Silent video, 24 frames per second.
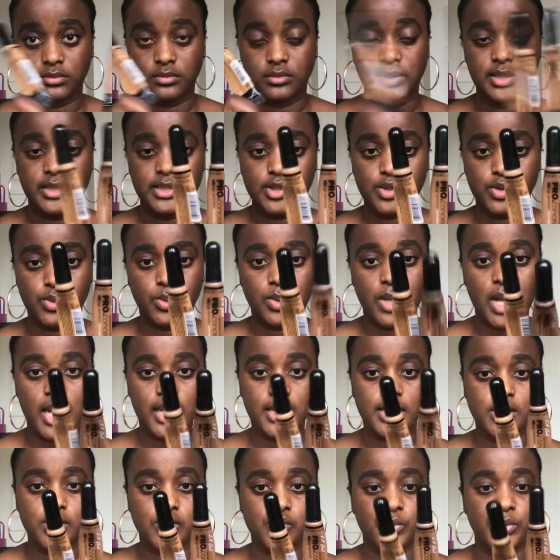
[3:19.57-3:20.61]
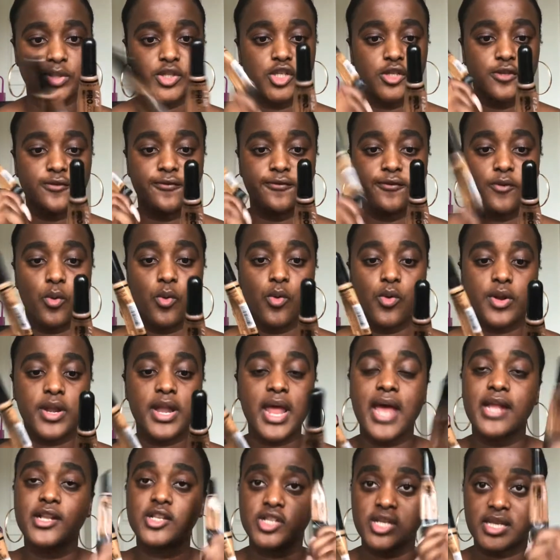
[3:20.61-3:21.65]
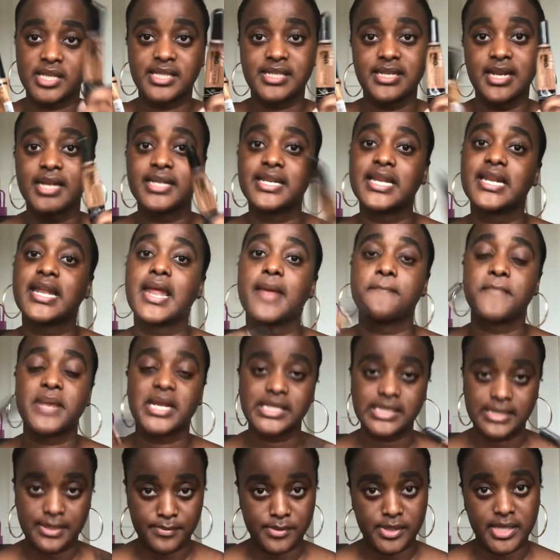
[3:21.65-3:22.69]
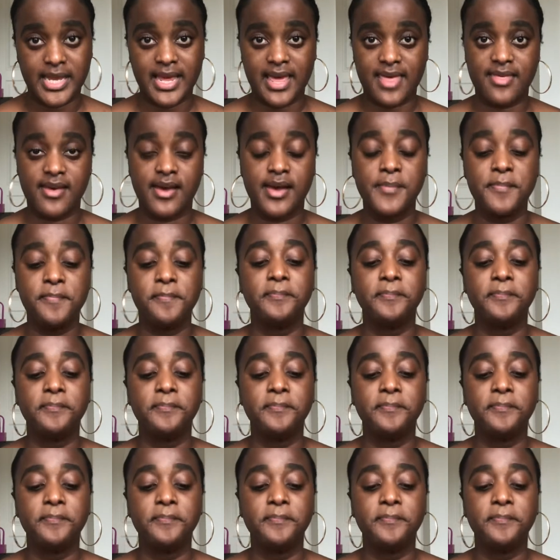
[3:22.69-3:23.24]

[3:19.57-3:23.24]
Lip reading: these two colors, which is fawn and chestnut, and I mix them together.